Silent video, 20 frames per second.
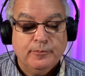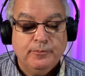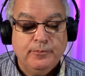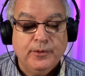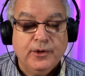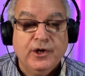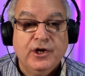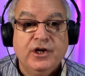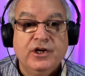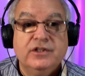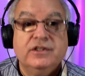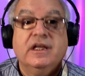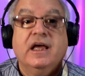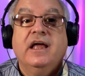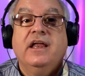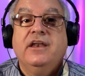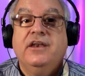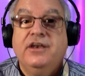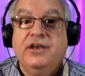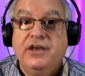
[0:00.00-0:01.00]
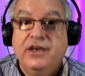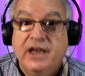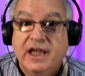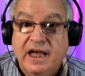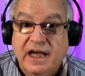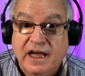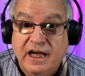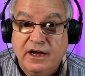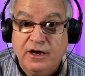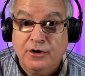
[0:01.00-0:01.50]
but
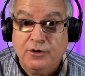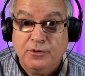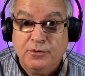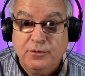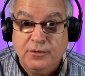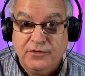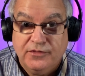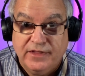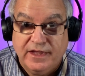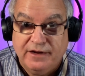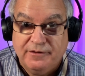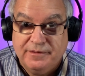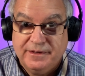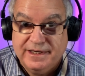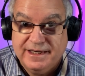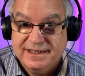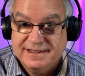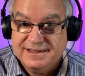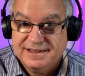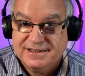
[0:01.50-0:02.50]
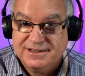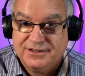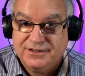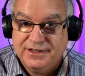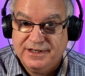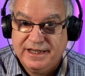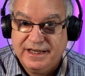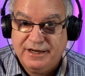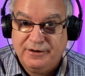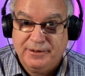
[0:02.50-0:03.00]
now, there it is, it's
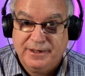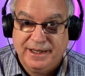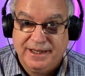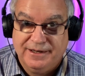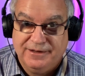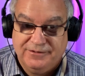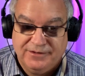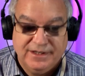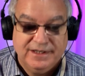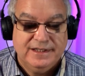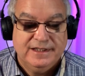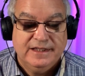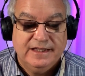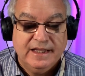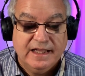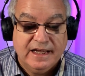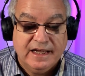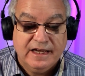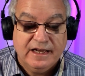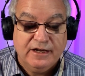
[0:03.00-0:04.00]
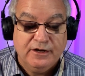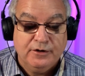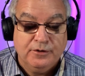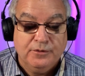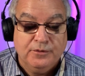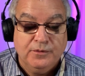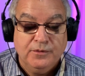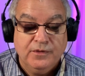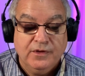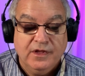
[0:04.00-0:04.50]
on now again, right?
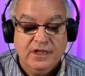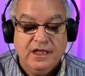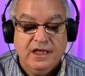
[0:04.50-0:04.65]
Now